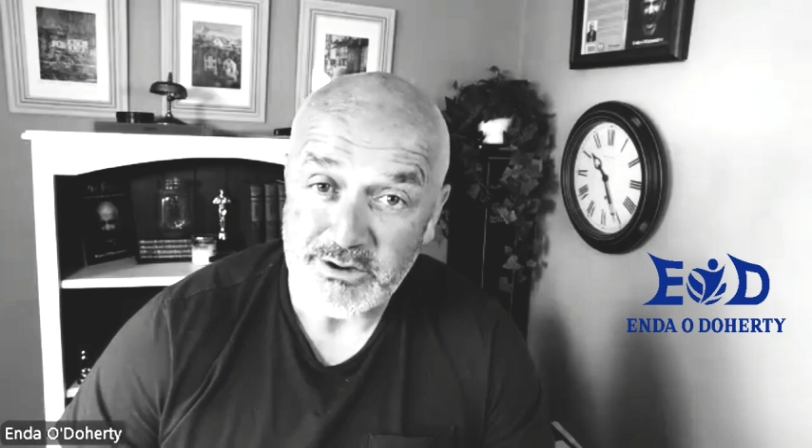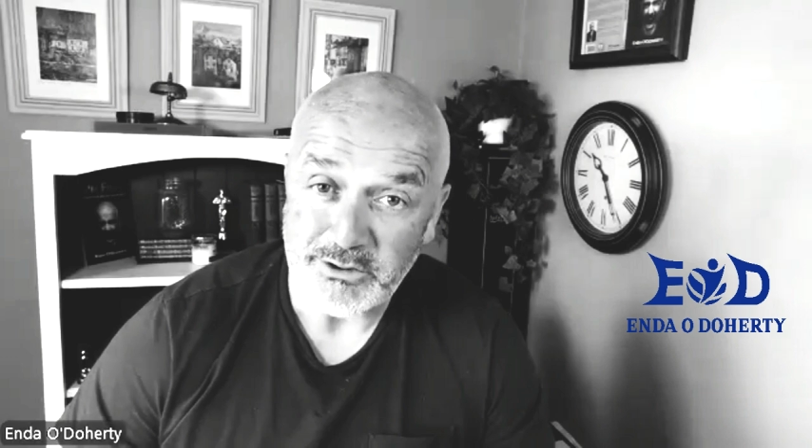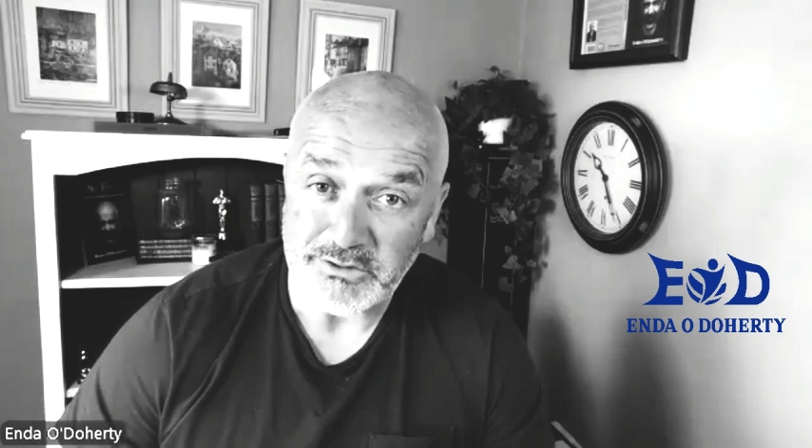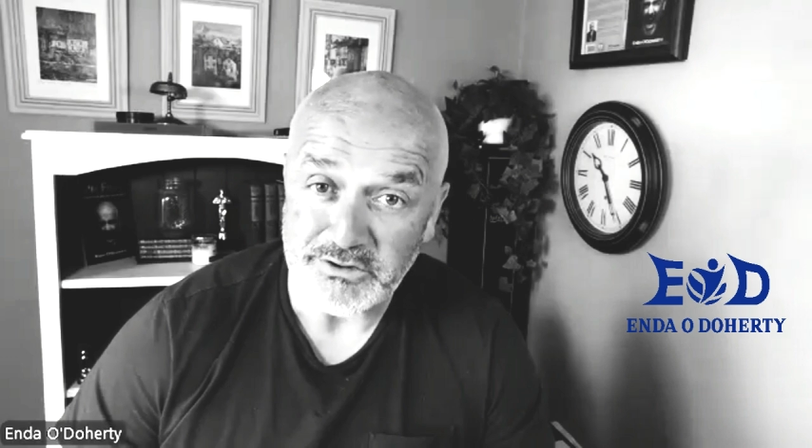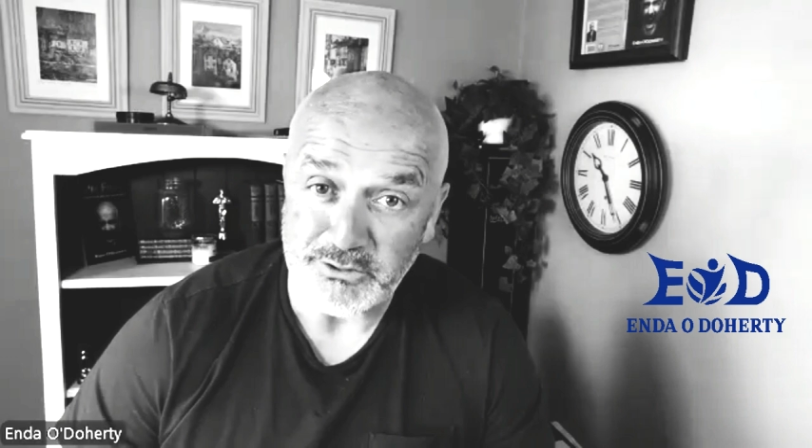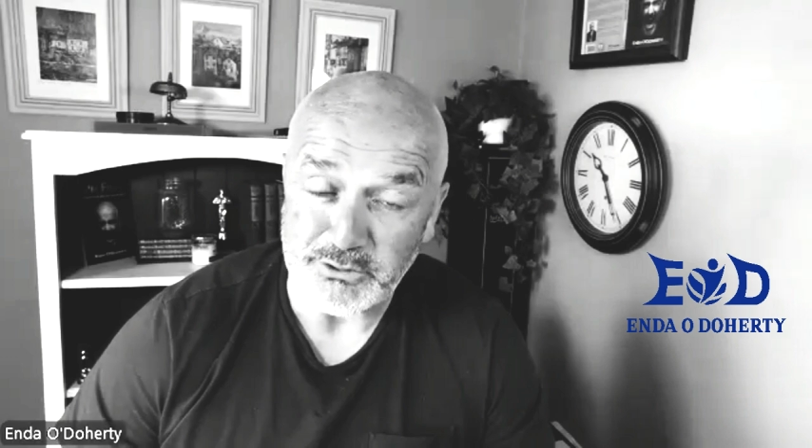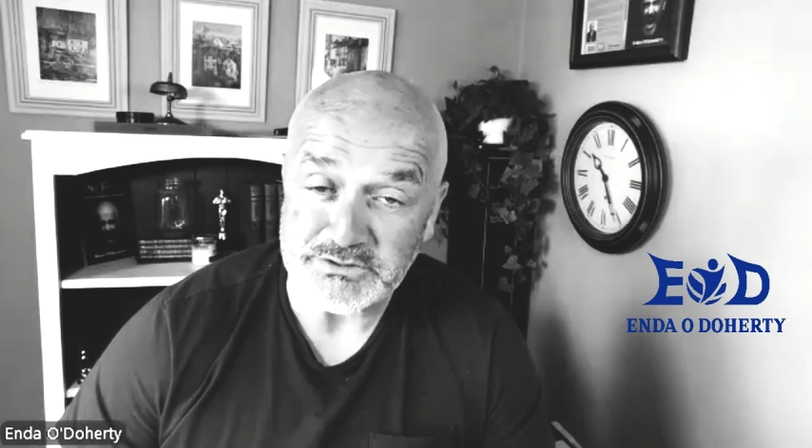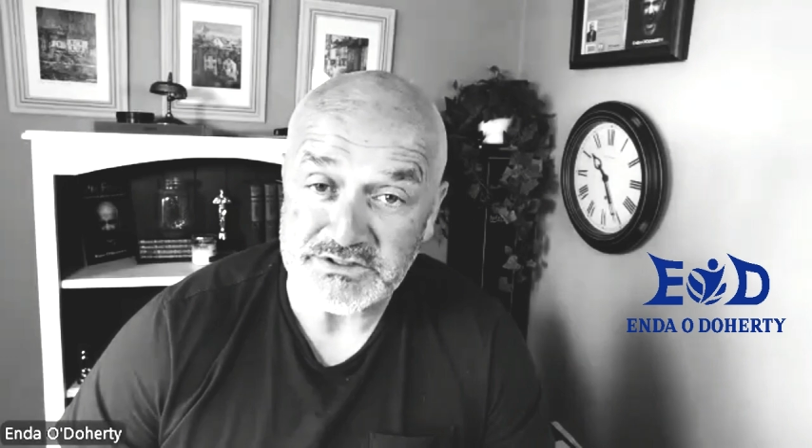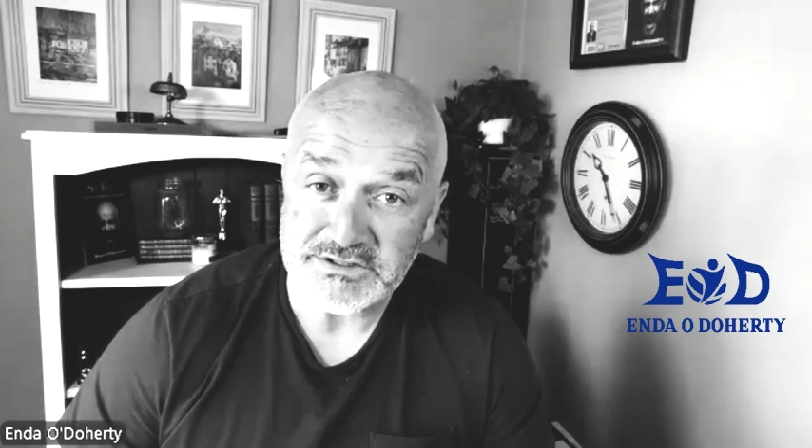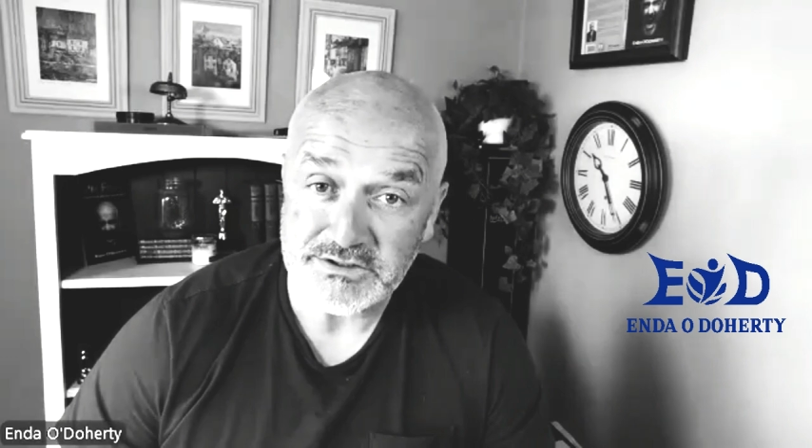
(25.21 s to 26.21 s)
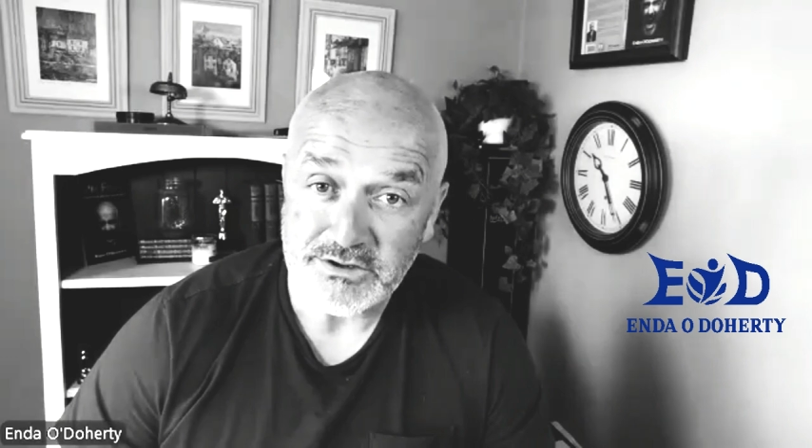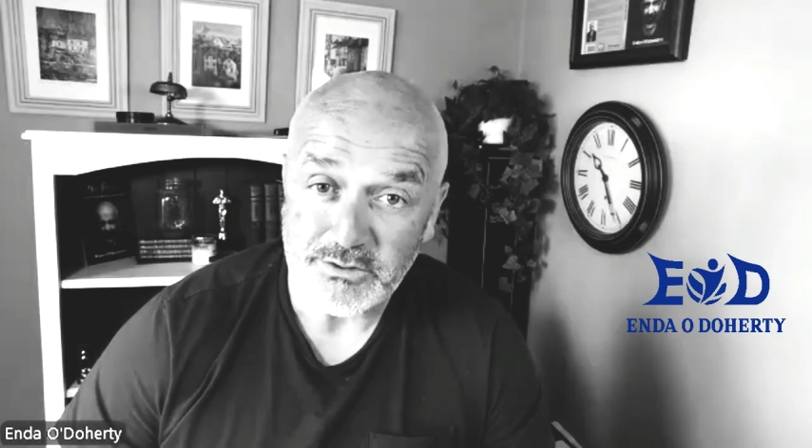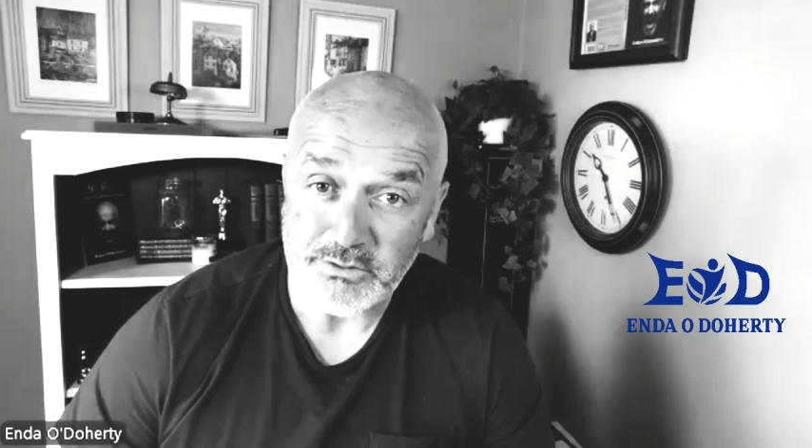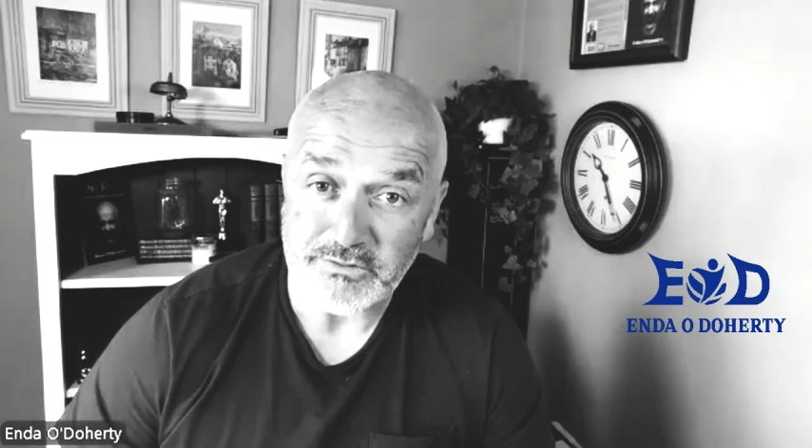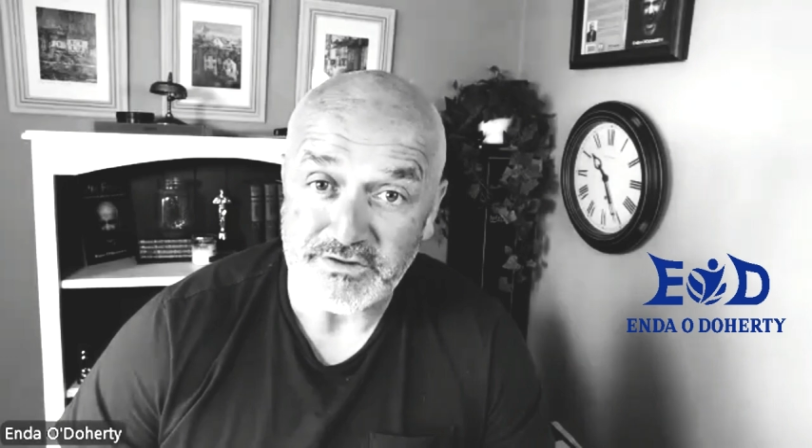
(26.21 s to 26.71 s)
or notes
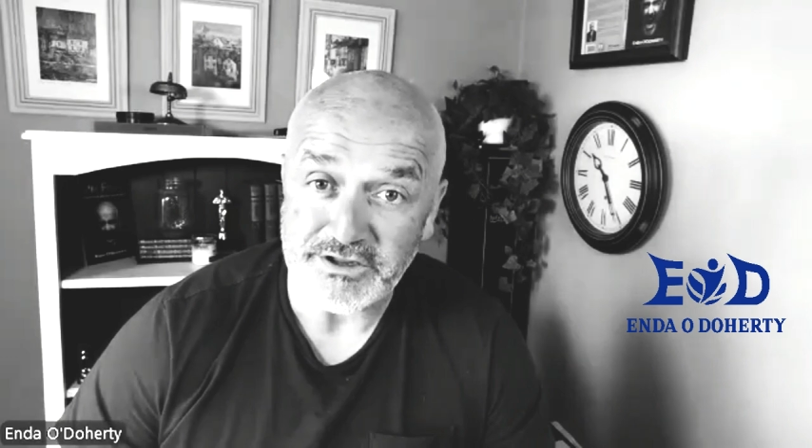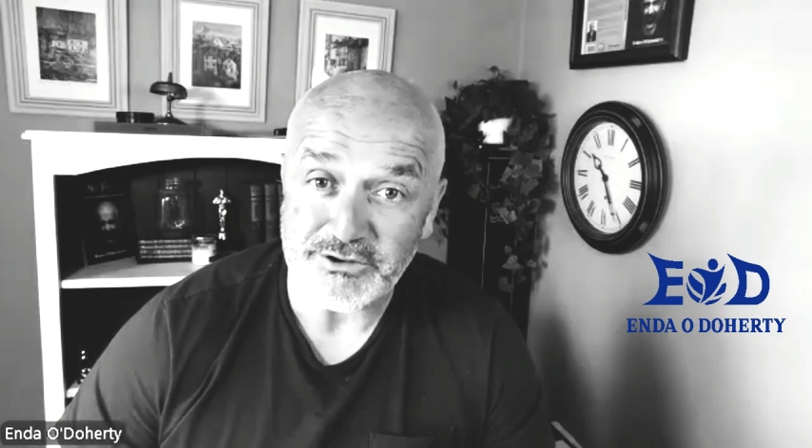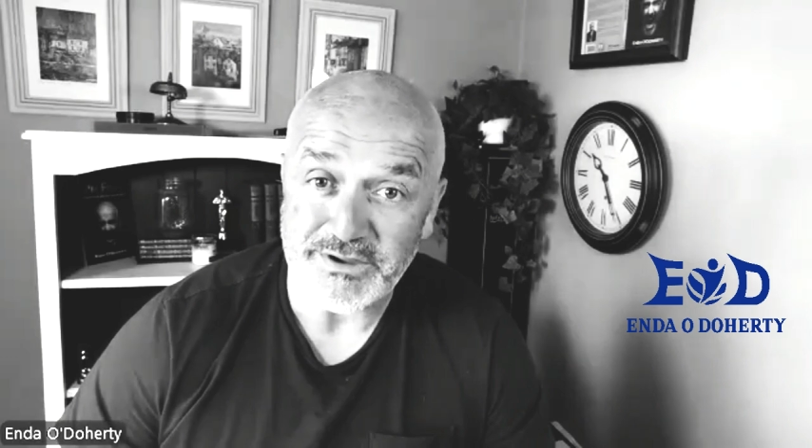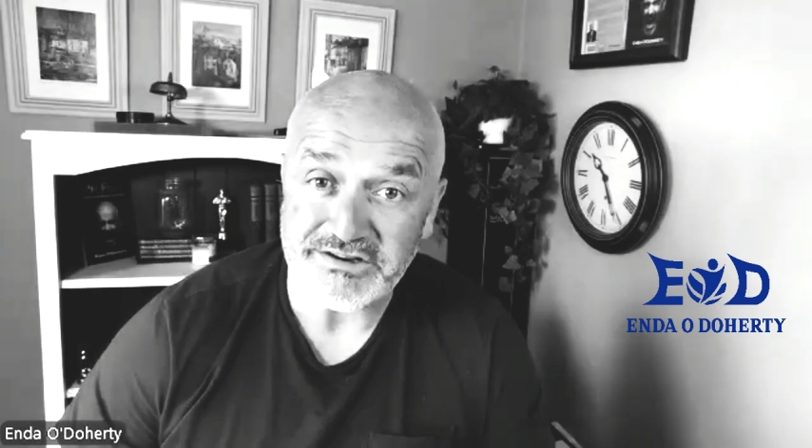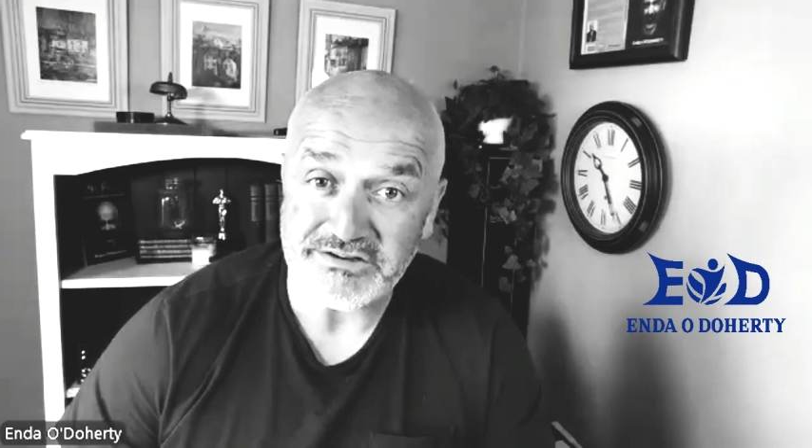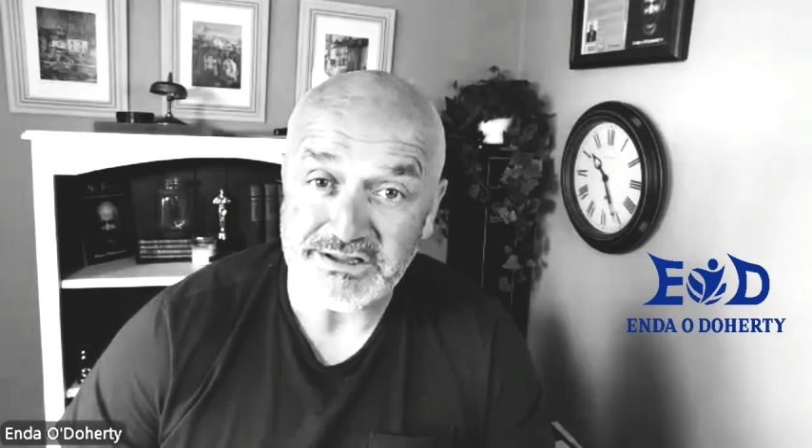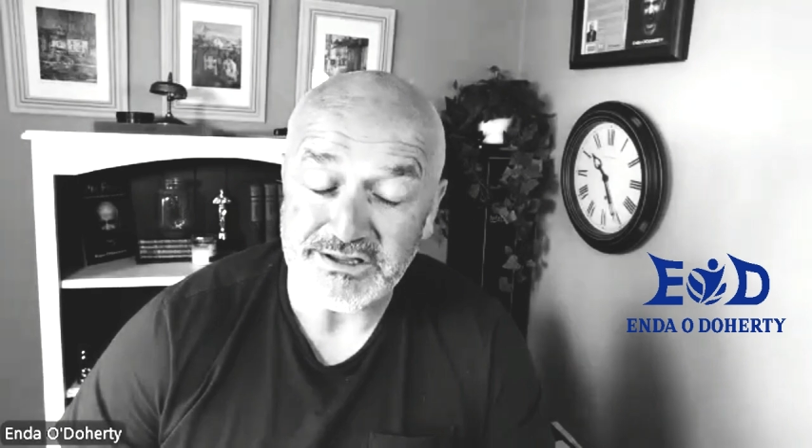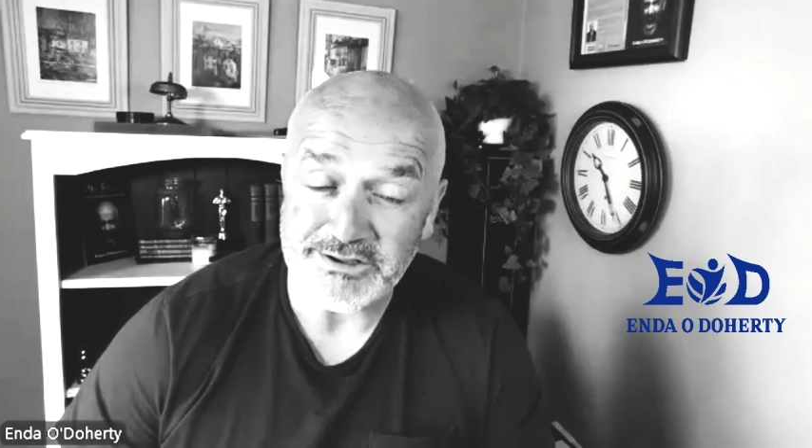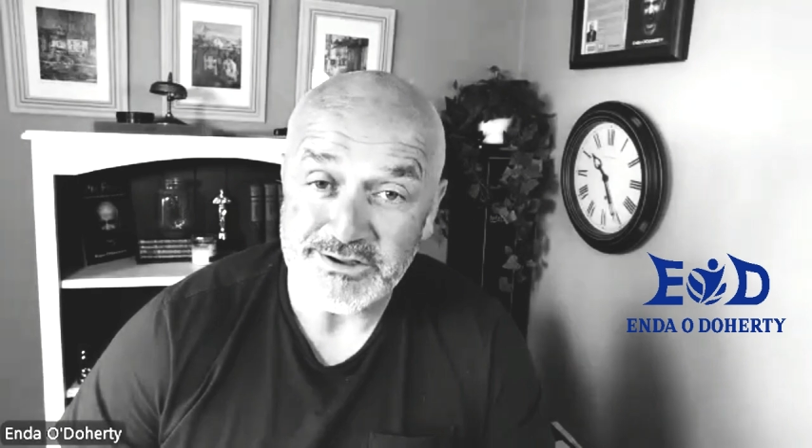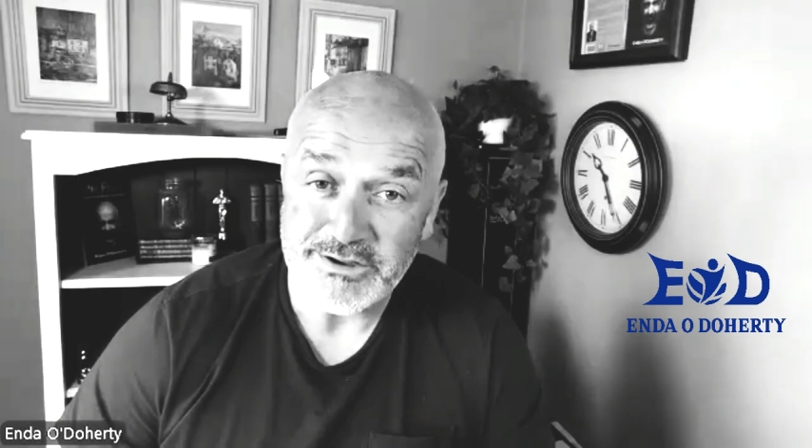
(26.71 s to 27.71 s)
or video editing